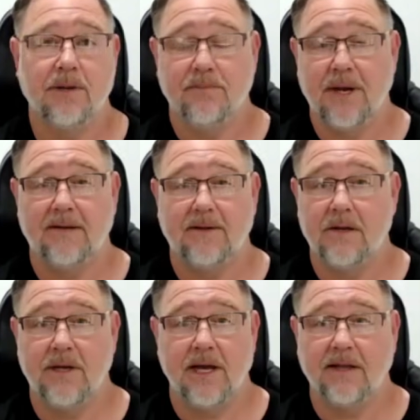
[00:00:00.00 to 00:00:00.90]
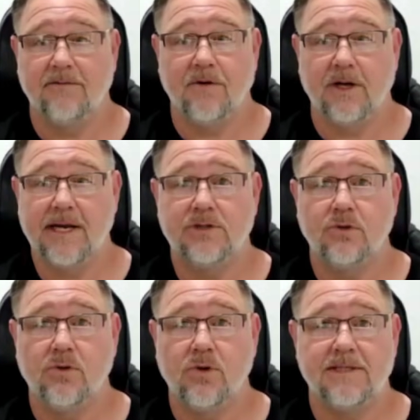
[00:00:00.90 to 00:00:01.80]
But back then, you had the
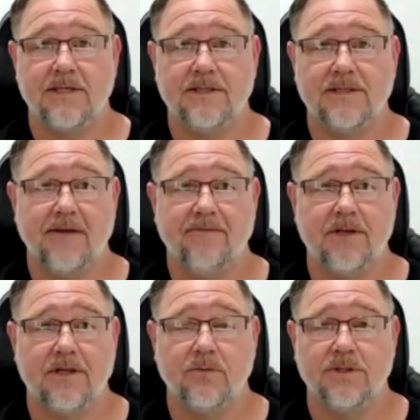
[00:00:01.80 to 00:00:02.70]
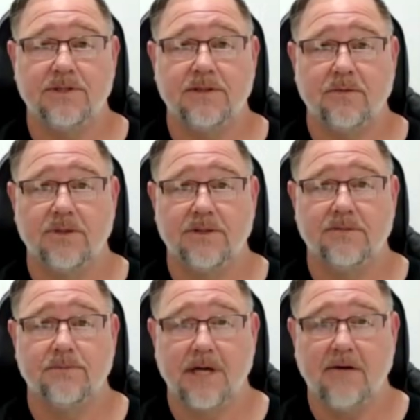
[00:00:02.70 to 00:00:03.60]
financial crisis. Everything
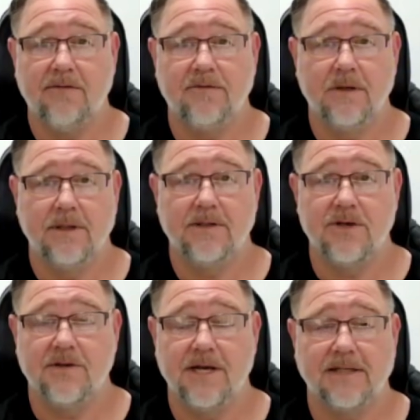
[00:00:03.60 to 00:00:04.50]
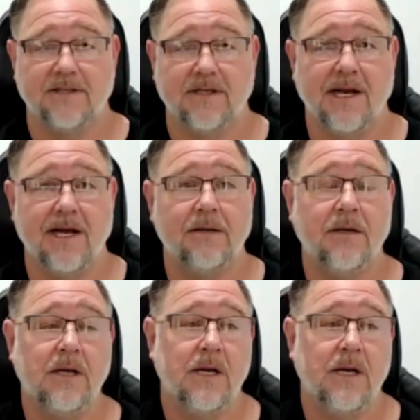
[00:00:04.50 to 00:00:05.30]
was tough, 2008.